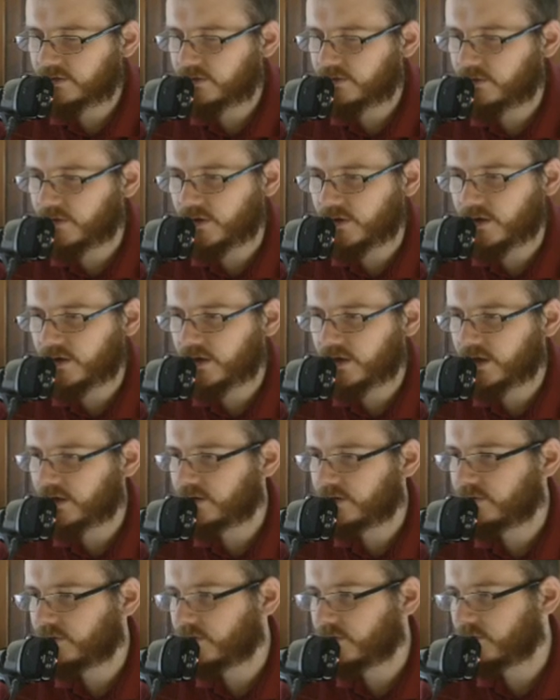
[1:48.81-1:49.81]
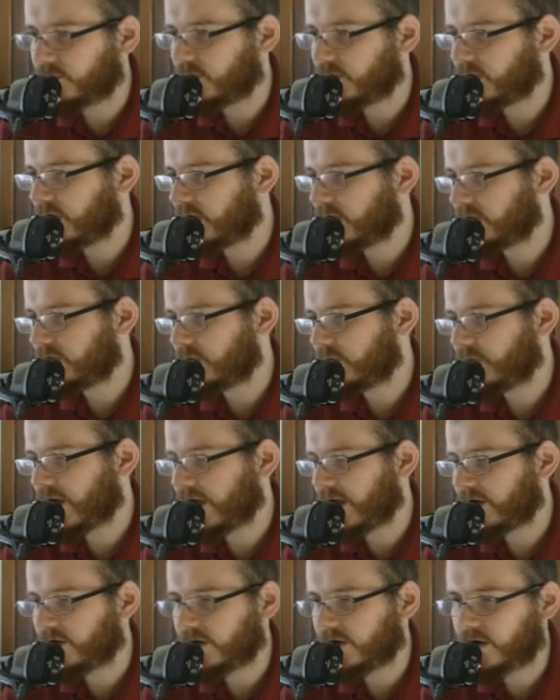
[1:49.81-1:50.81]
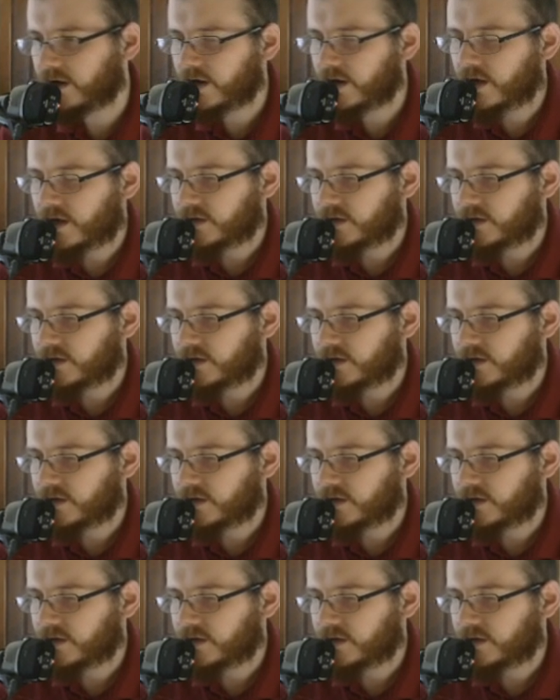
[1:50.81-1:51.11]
to the negative terminal of the battery.